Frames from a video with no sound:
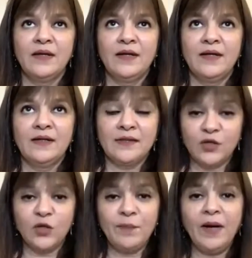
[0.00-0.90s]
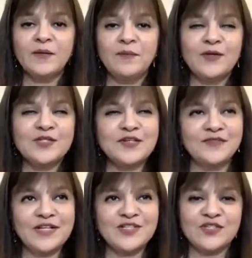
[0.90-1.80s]
The good part about
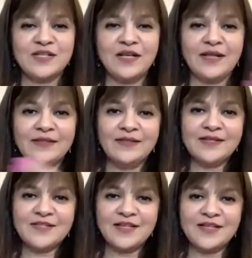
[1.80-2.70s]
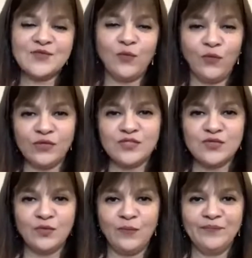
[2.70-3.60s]
shifting just like this is
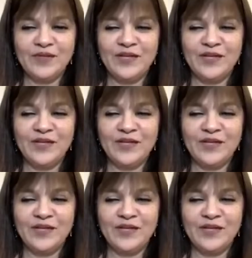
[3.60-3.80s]
also